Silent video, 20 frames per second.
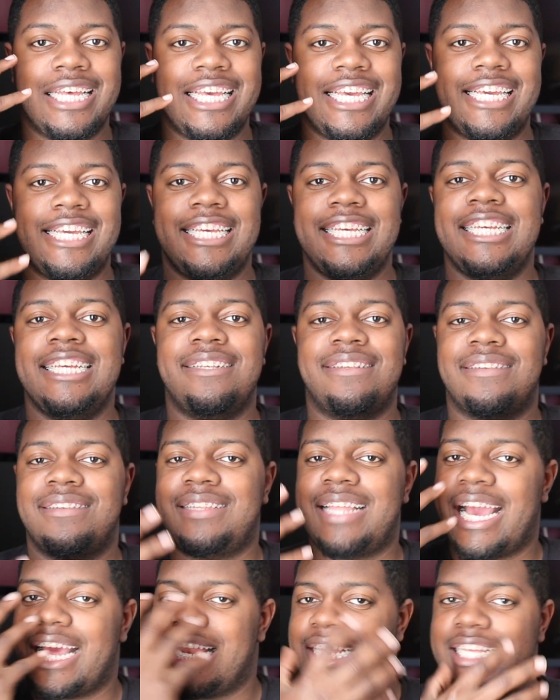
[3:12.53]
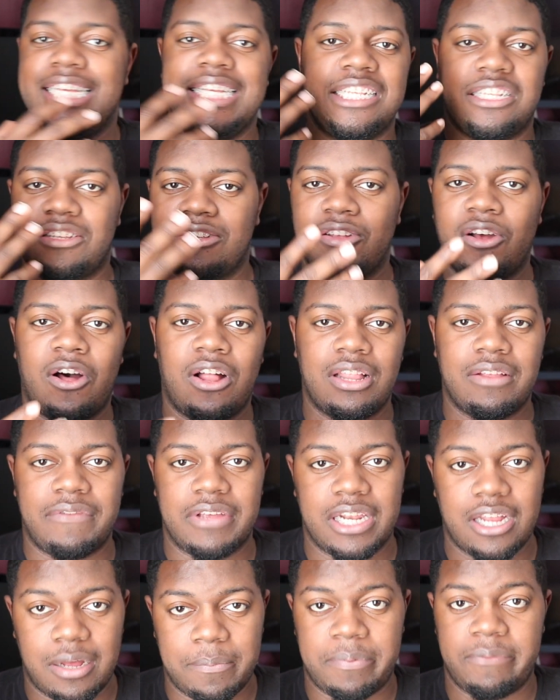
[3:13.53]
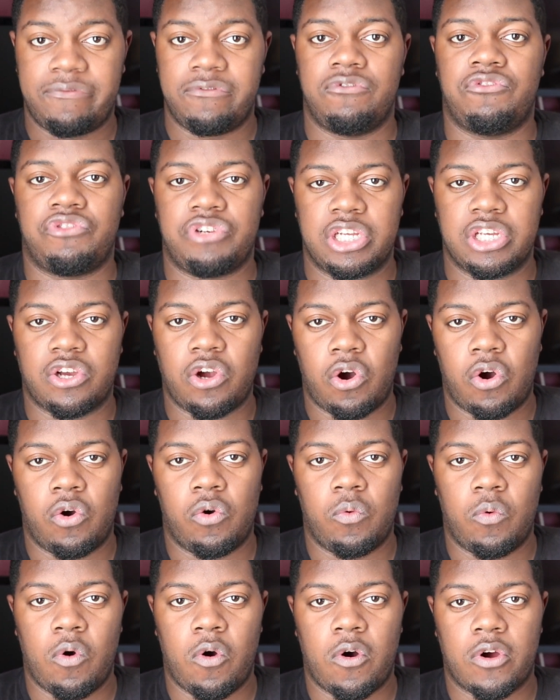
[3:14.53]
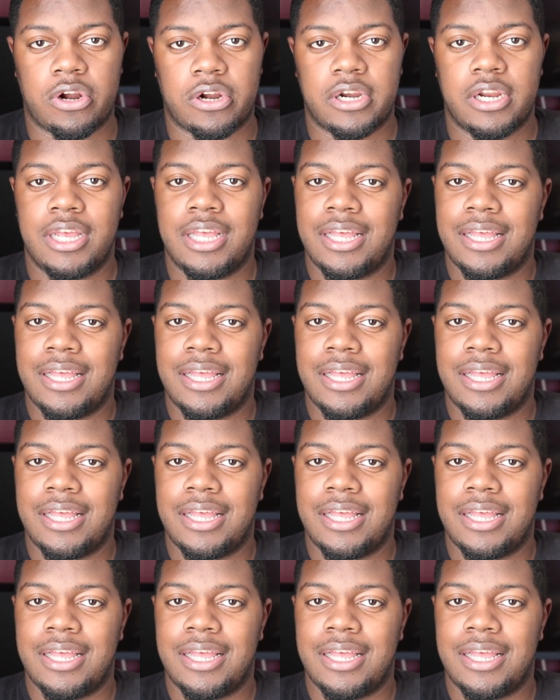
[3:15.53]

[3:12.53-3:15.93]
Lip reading: It eases that. It eases all of it up if you drink cold water.